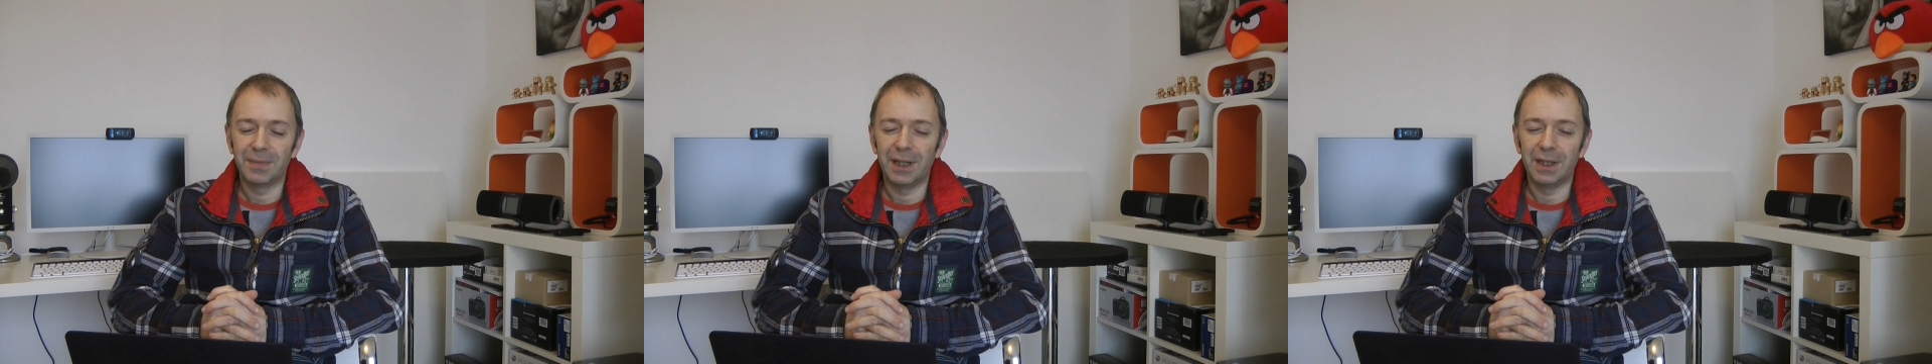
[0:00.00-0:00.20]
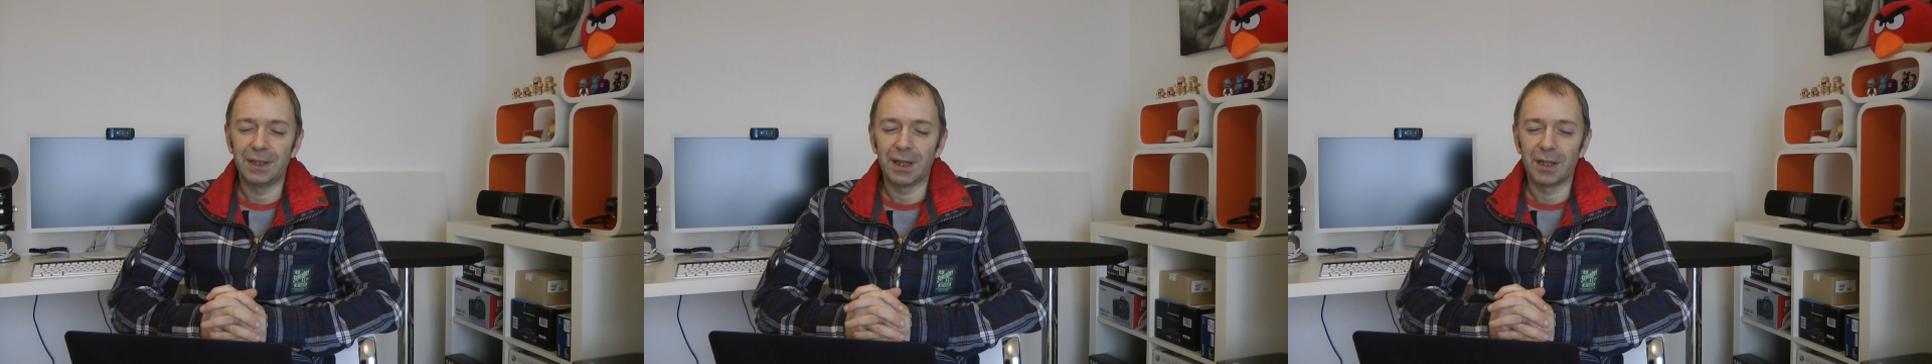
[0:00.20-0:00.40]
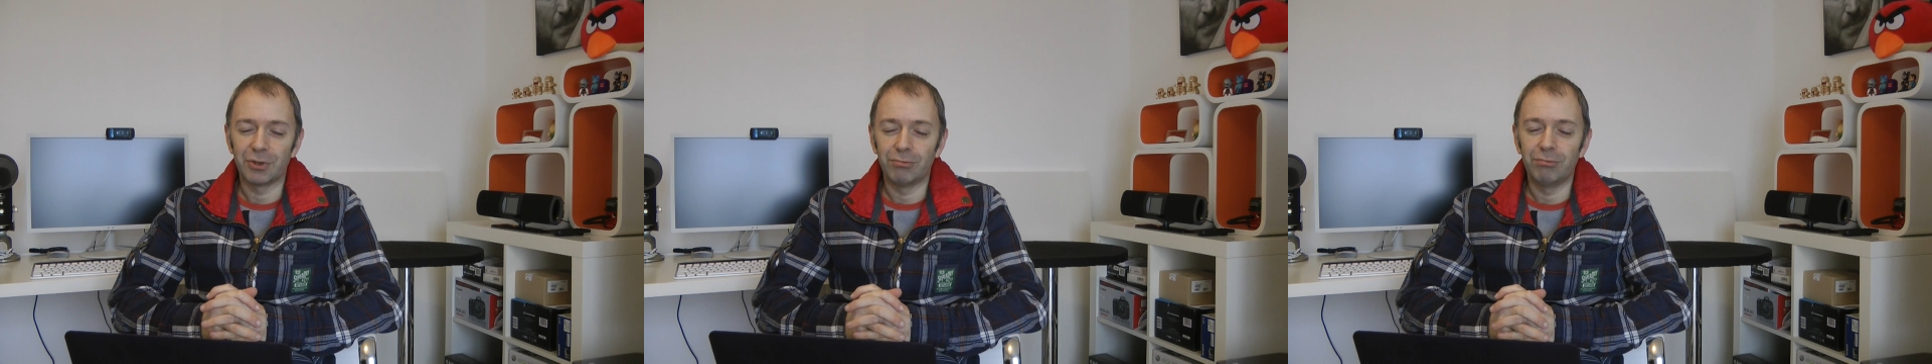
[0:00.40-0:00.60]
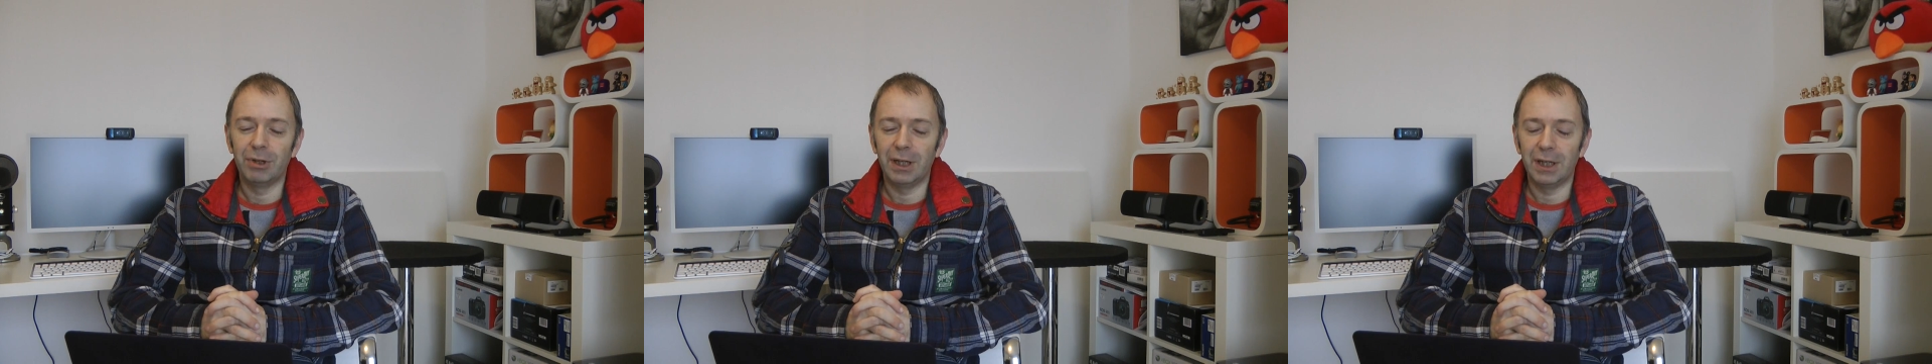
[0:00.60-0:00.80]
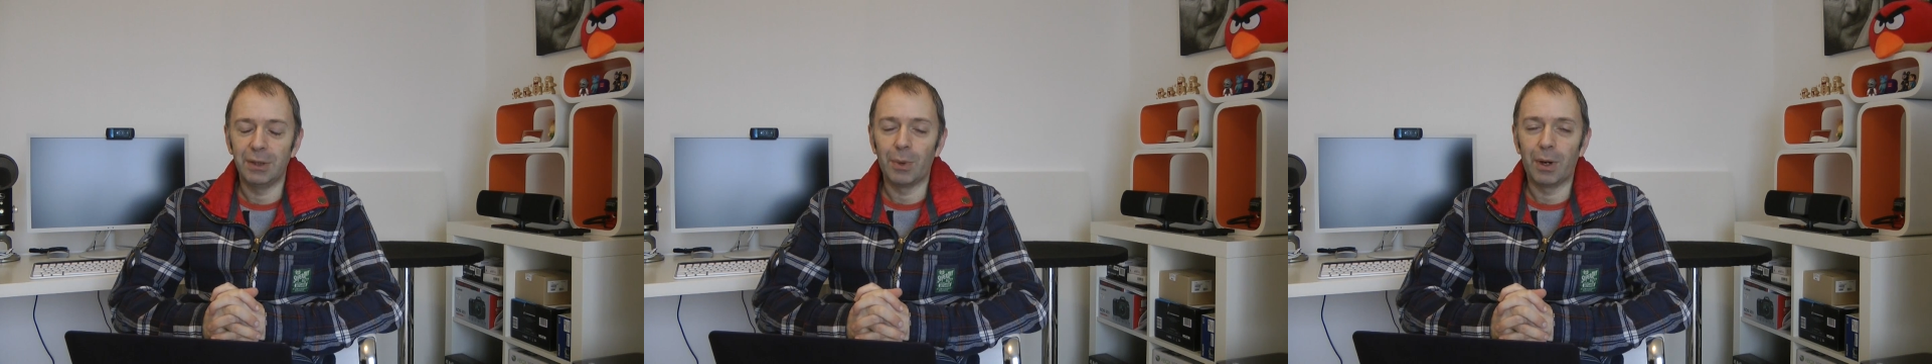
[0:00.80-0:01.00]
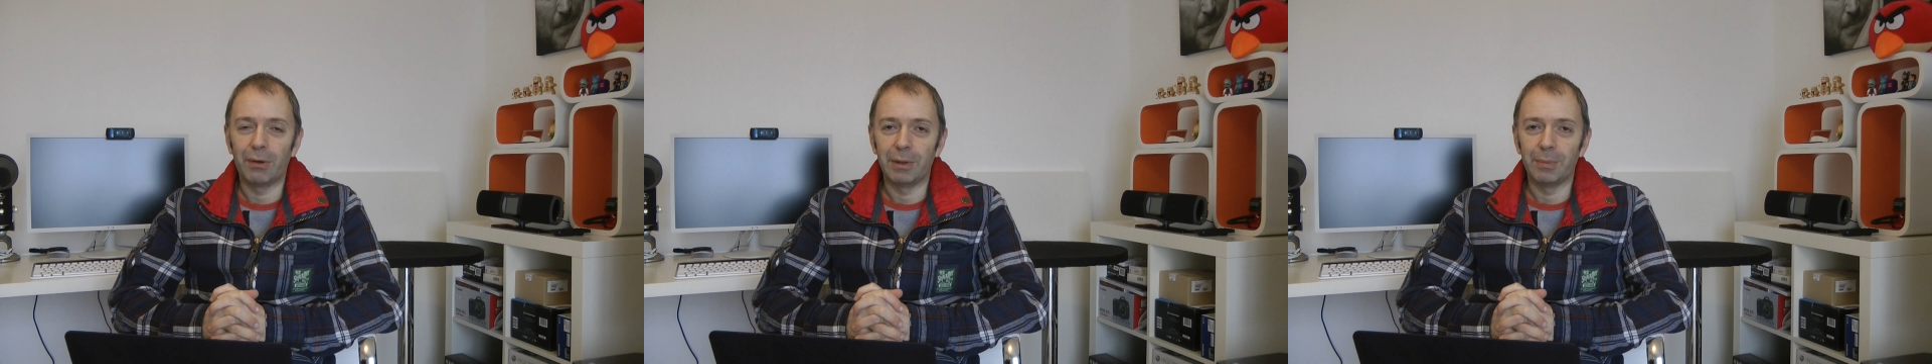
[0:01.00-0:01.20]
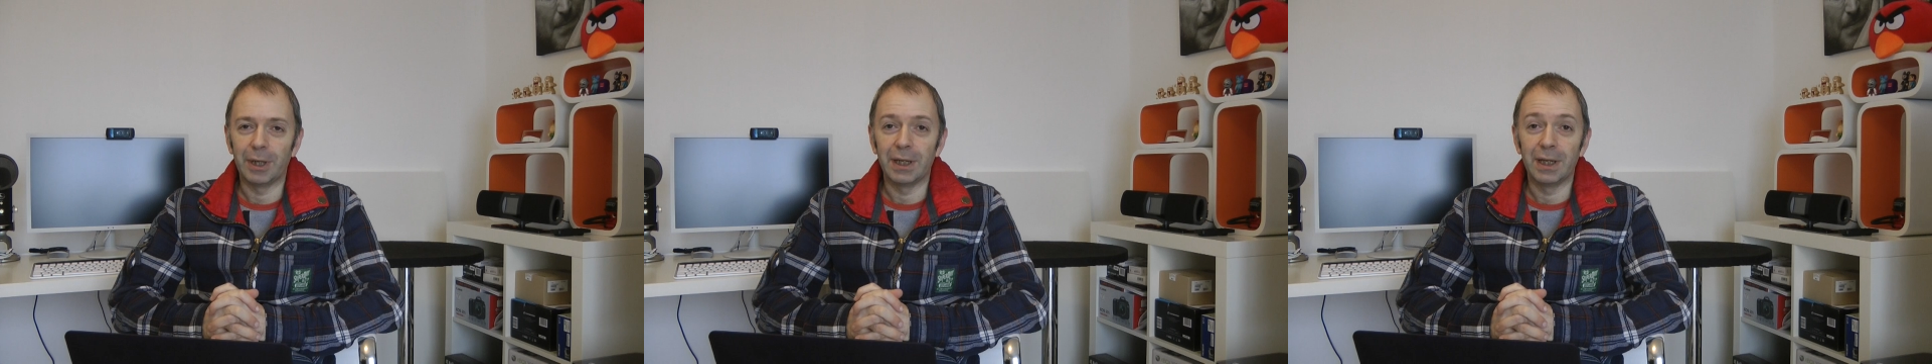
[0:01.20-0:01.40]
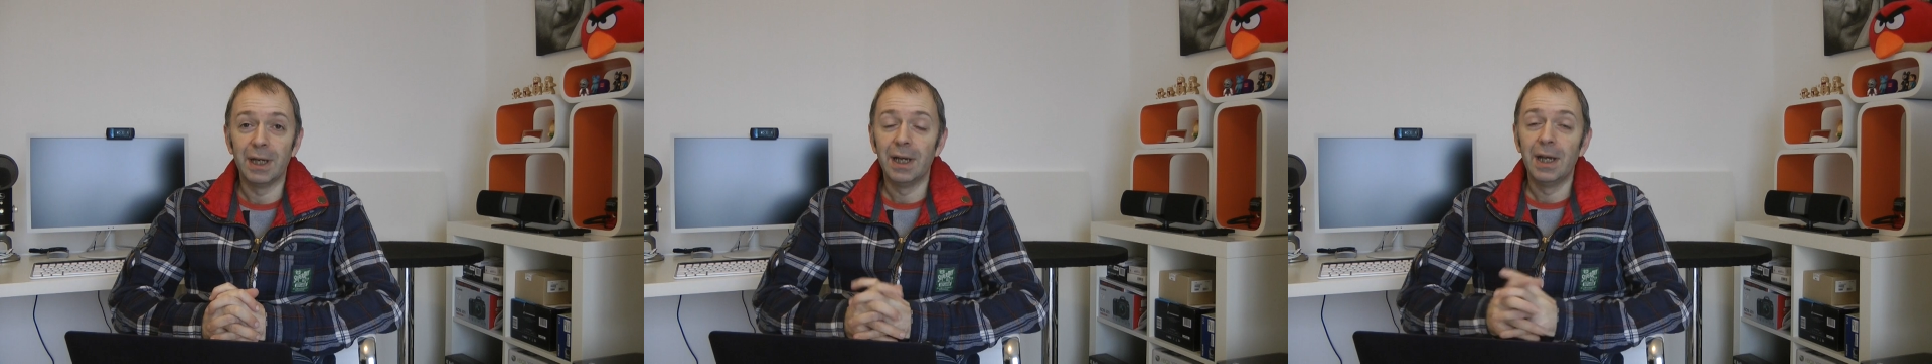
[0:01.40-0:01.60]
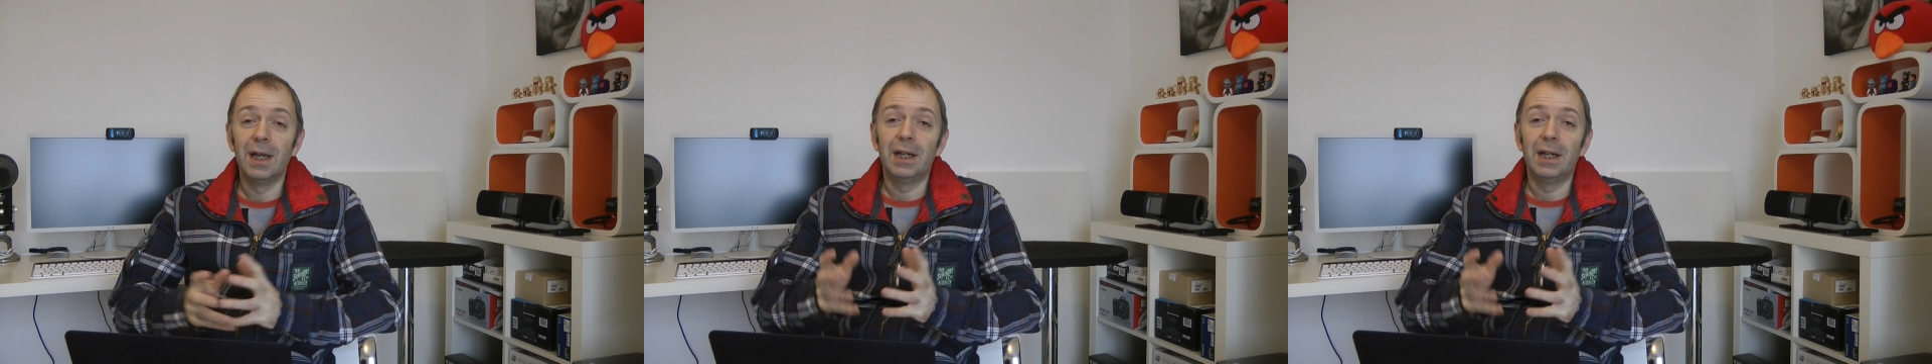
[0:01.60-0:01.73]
It does really worry me.